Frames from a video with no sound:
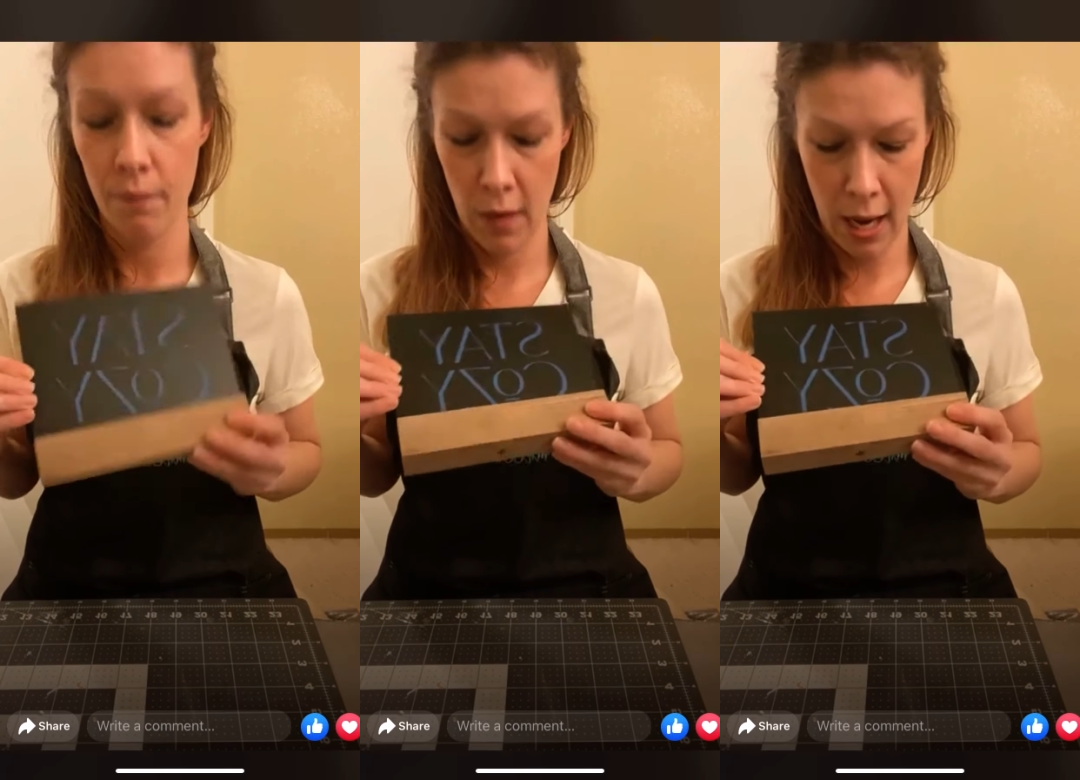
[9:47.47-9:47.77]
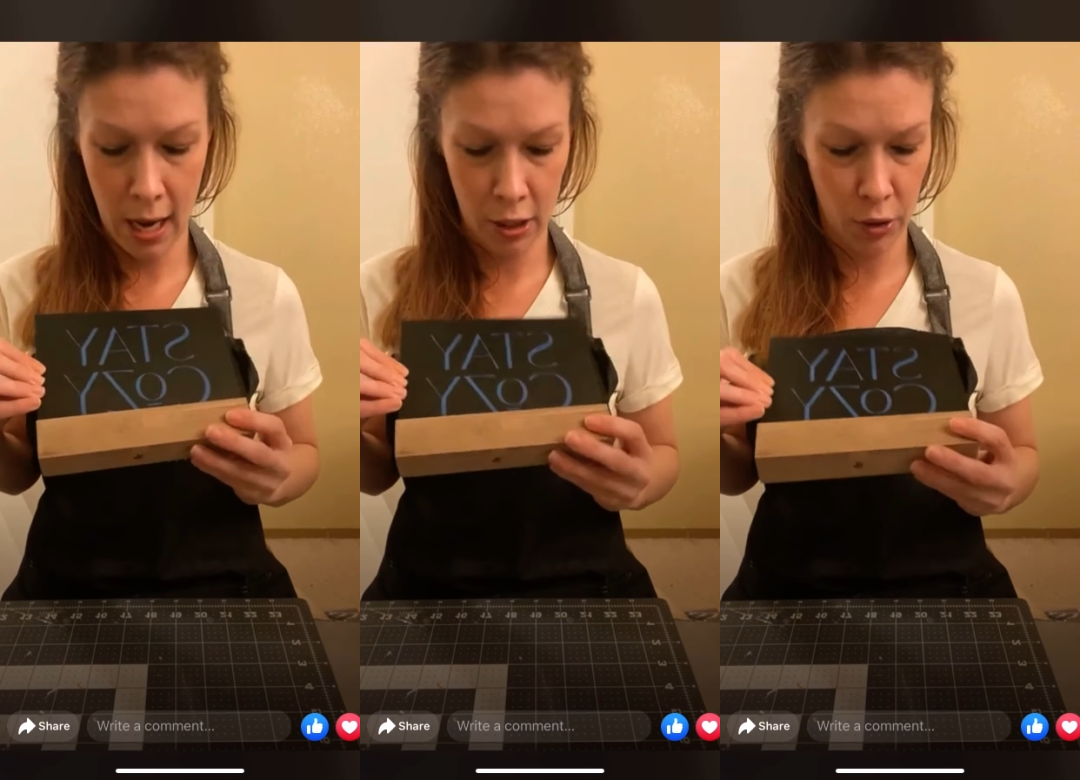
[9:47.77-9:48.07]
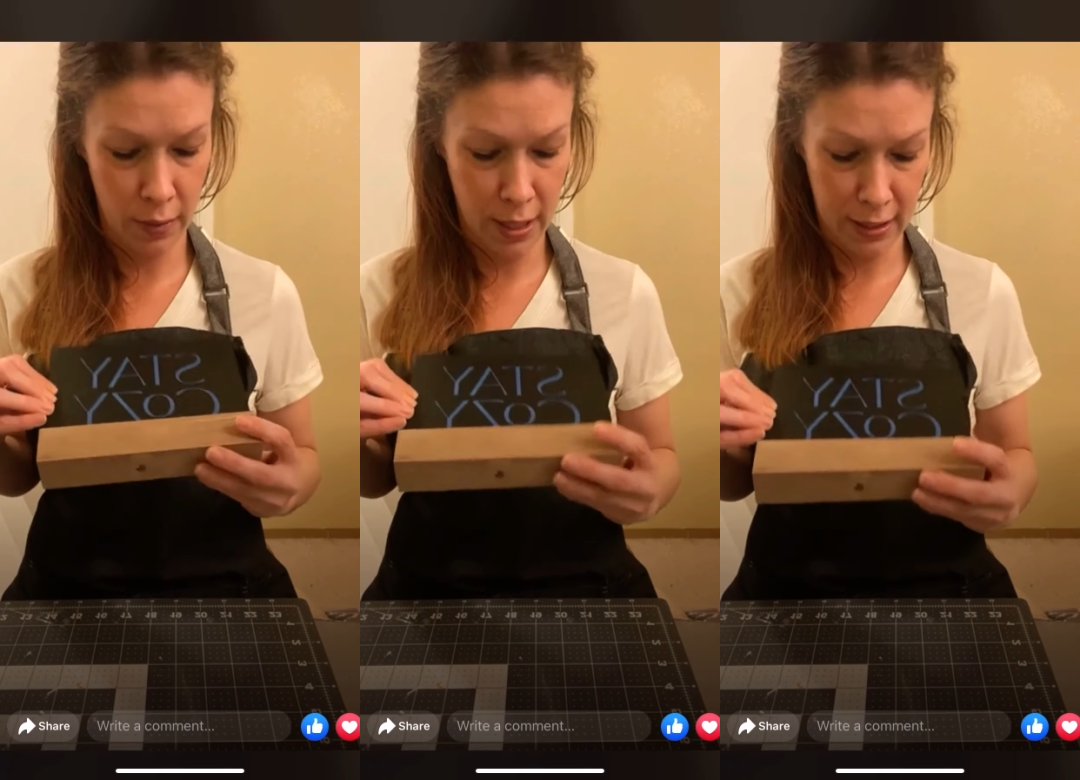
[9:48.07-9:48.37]

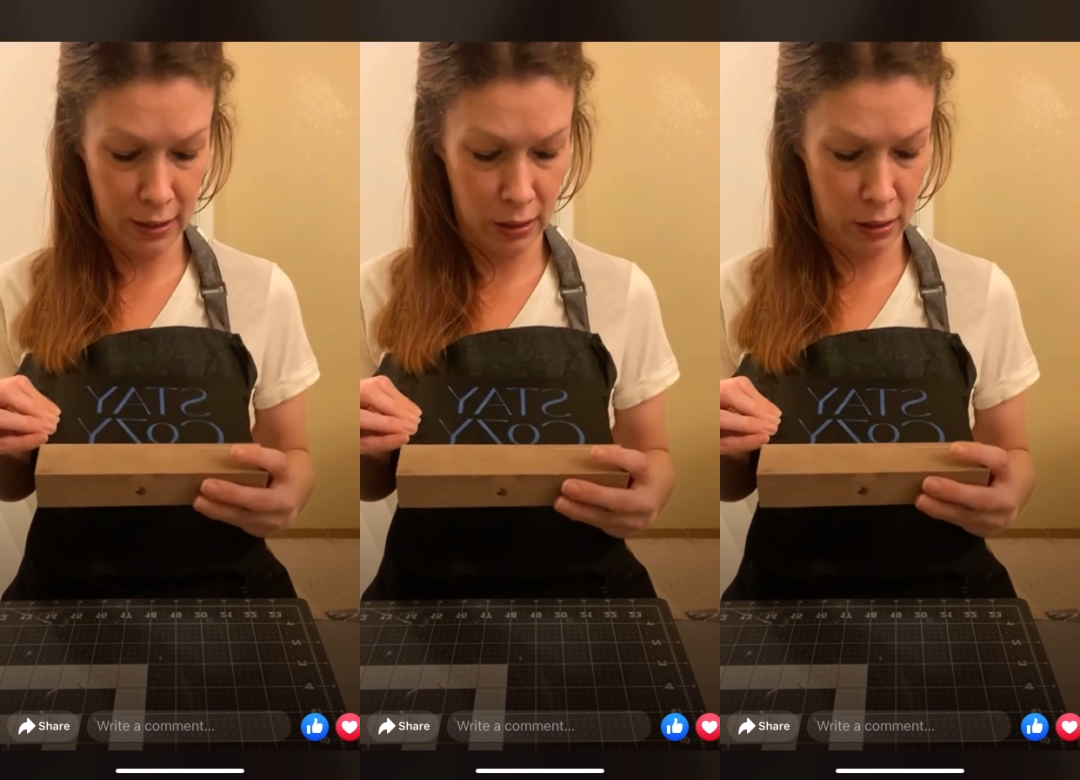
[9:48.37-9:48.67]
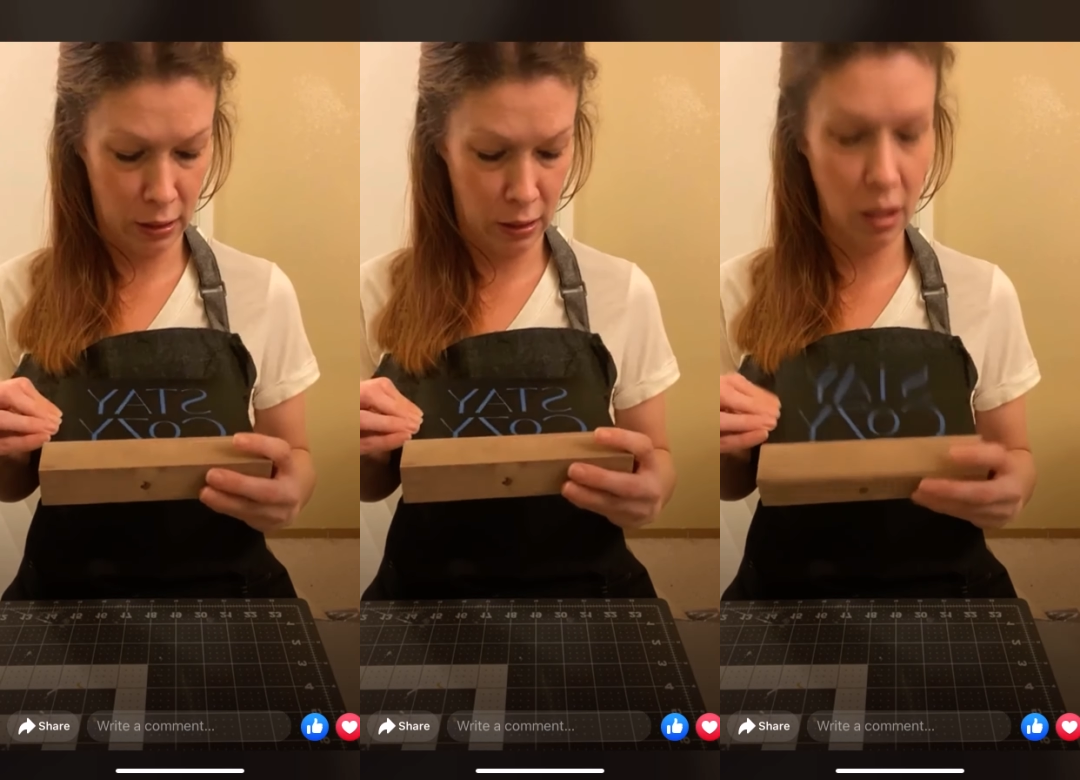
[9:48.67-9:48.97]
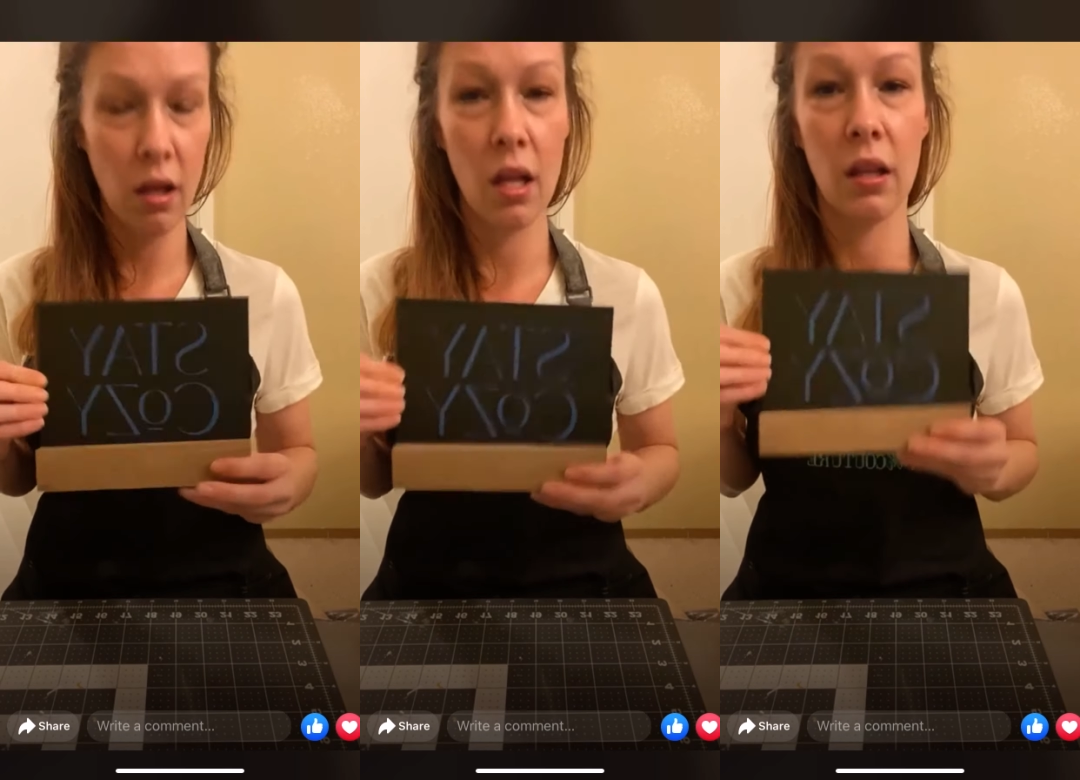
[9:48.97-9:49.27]
Actually, it's
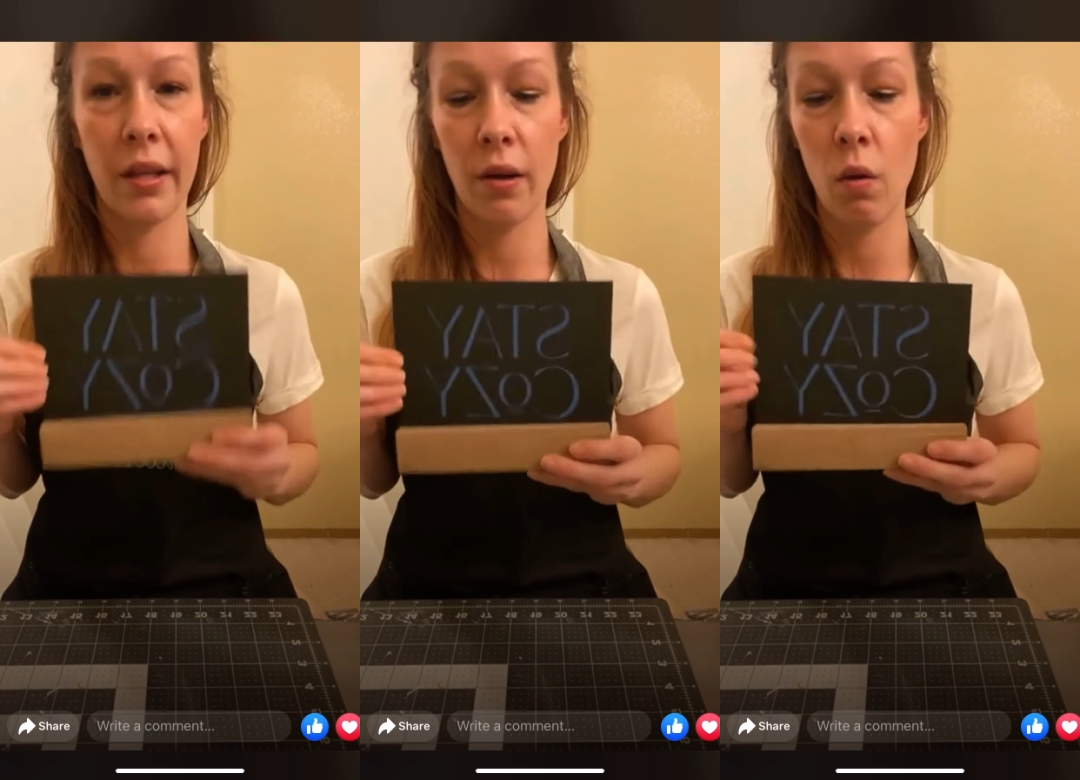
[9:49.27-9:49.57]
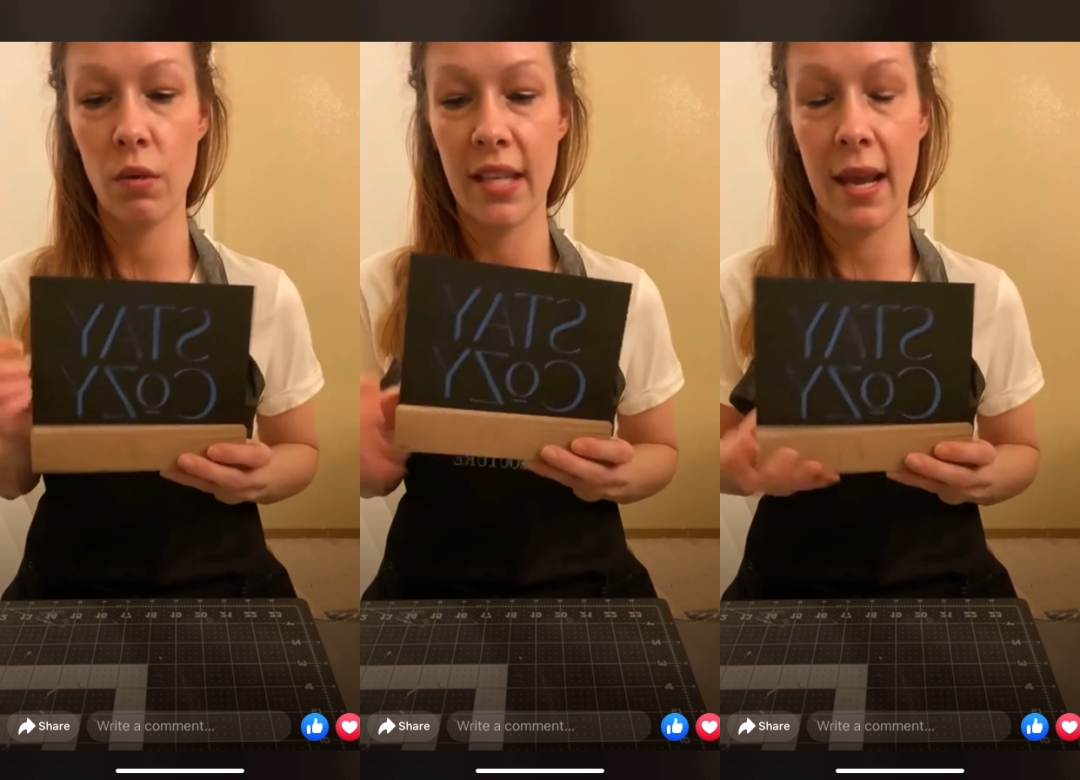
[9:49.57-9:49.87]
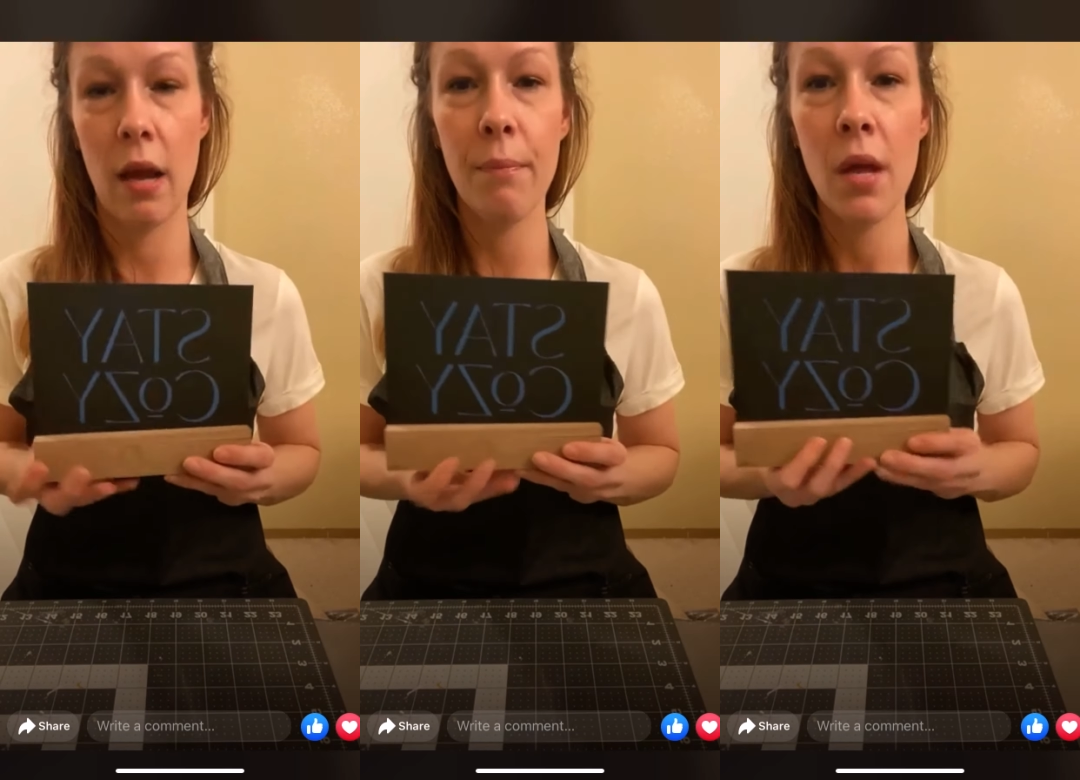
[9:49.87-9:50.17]
still a little
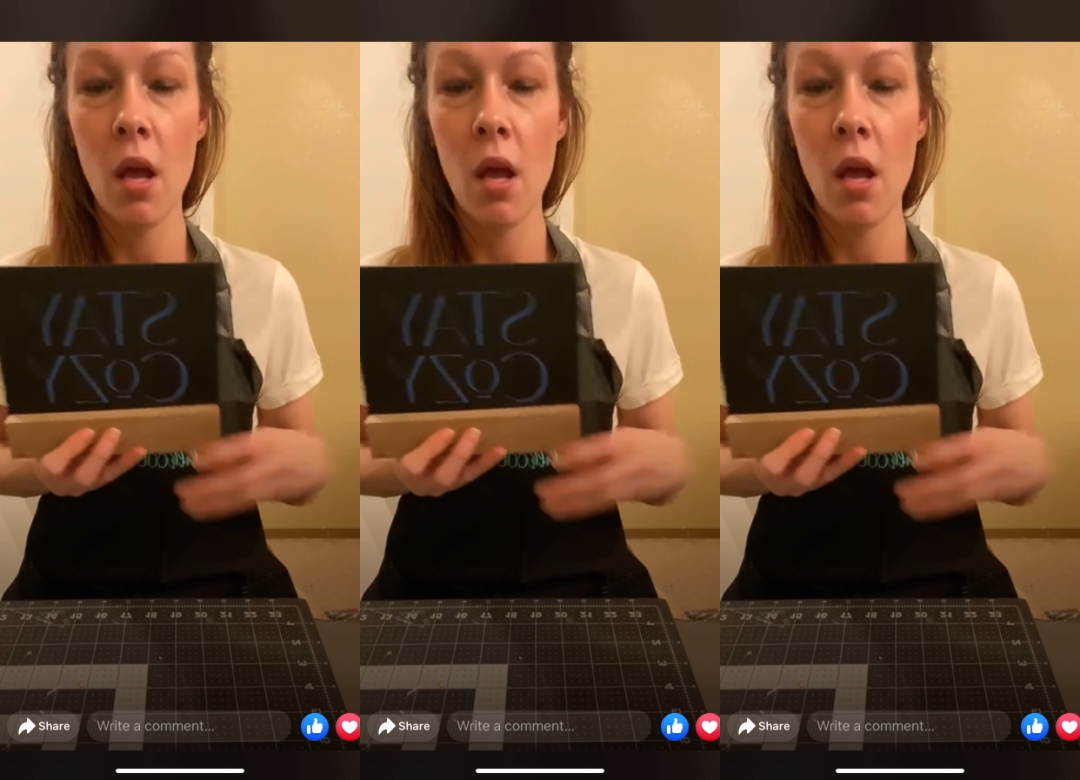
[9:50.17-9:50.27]
damp,